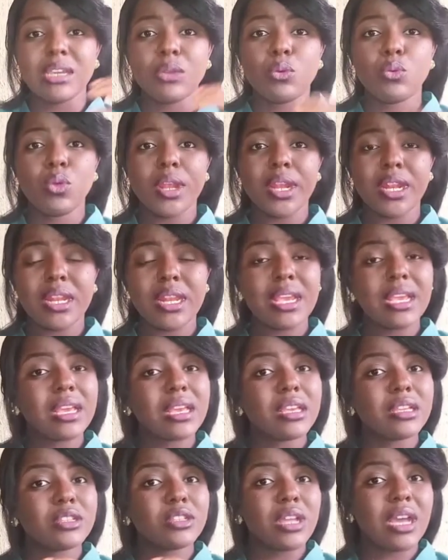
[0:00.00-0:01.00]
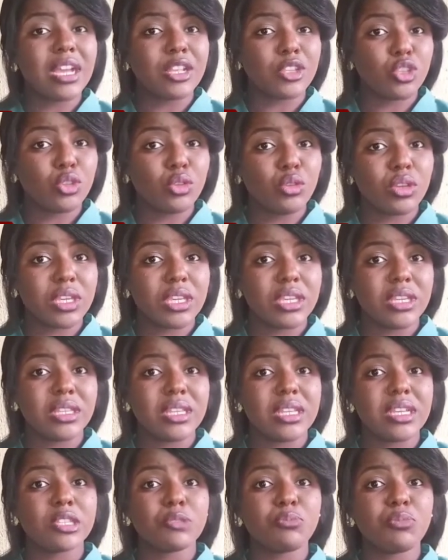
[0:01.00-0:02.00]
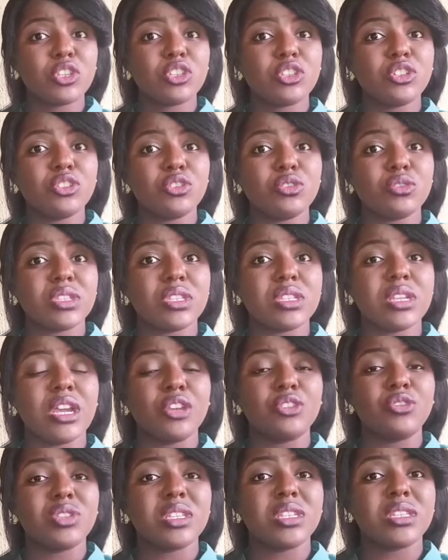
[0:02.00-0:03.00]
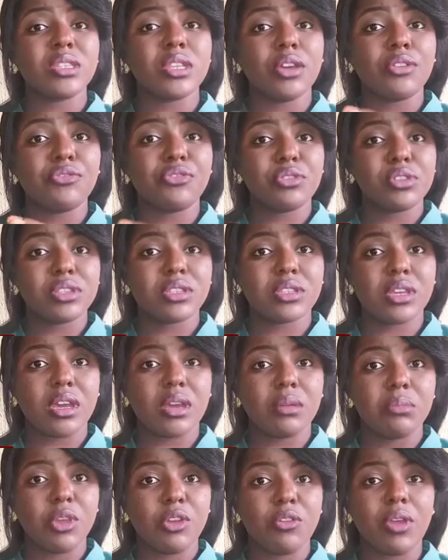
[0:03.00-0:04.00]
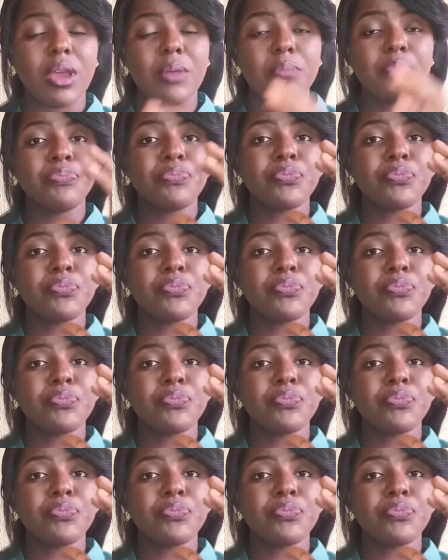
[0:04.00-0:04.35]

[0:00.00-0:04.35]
when they are talking, especially those that are using their front camera,